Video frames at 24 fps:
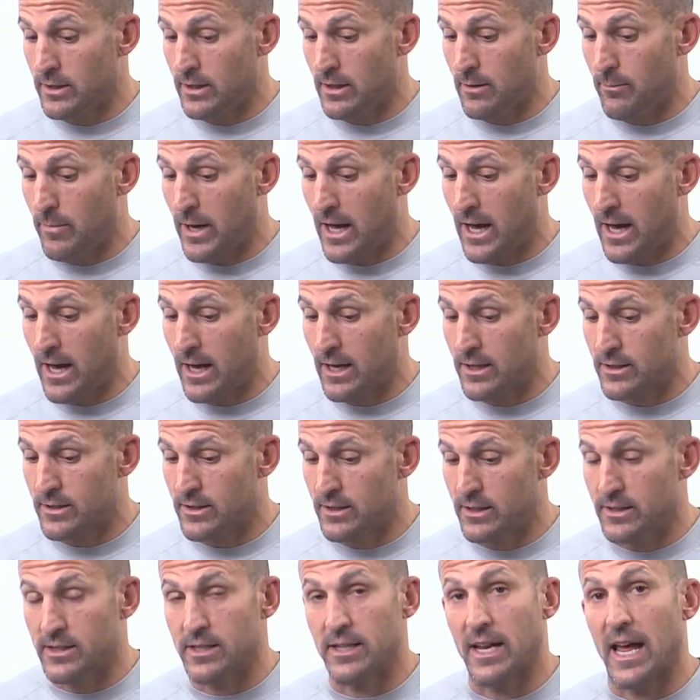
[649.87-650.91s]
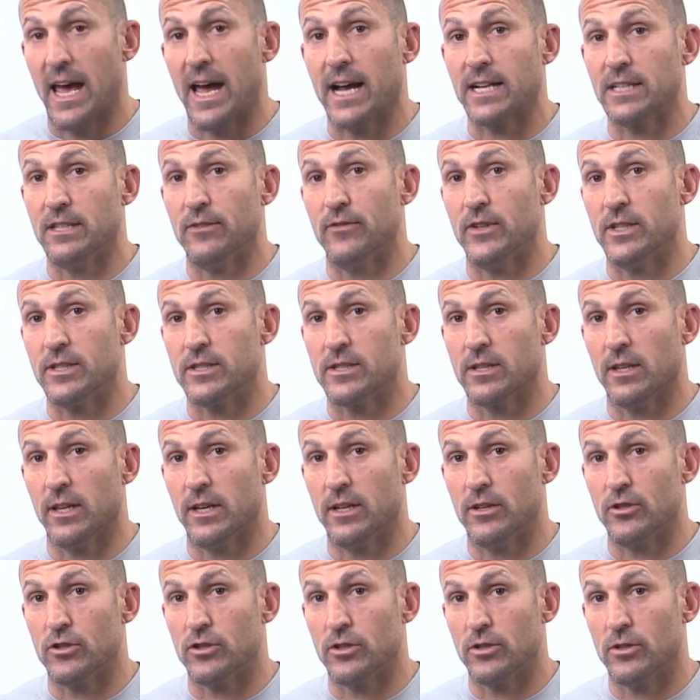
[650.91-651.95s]
in the past, it's an active
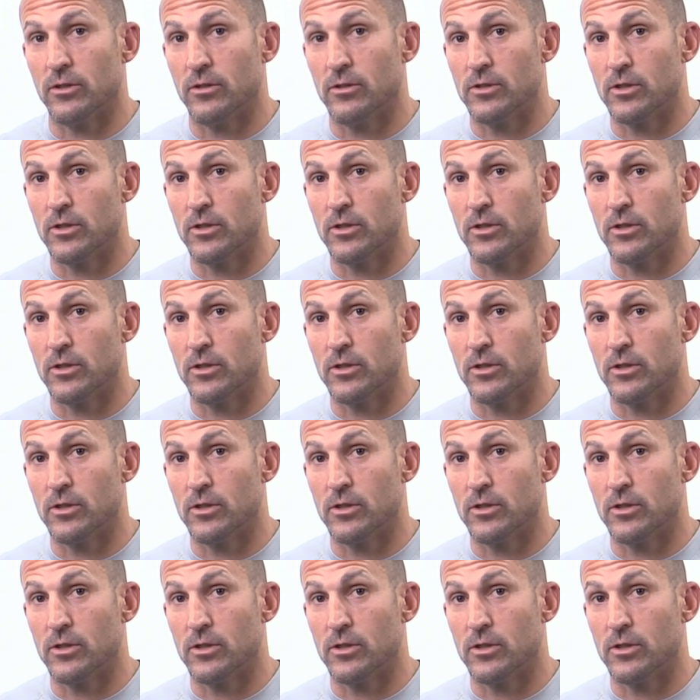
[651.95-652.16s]
insulation.